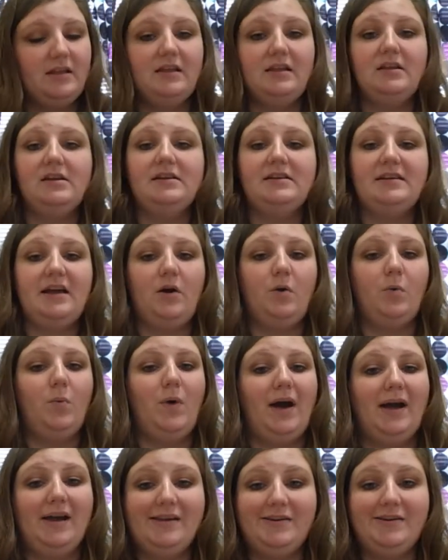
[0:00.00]
Now,
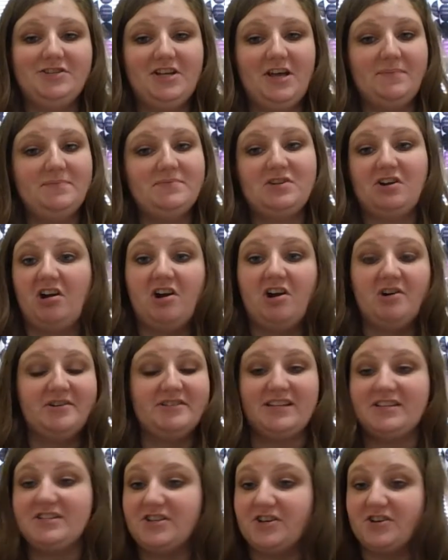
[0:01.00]
y-intercepts are always
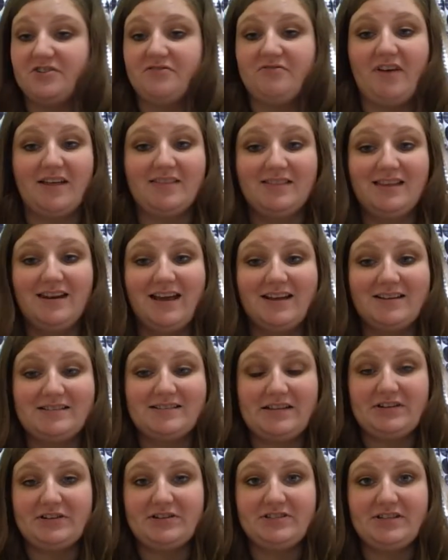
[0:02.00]
easier to find than
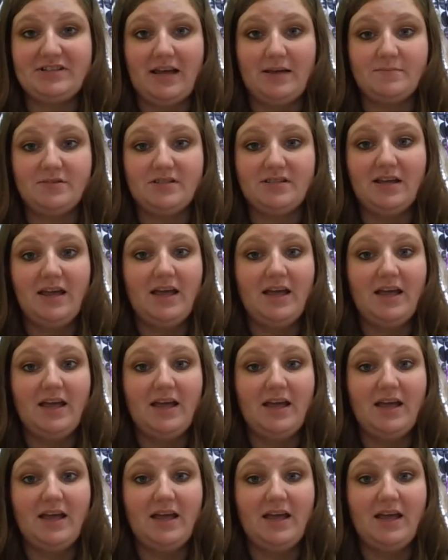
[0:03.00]
x-intercepts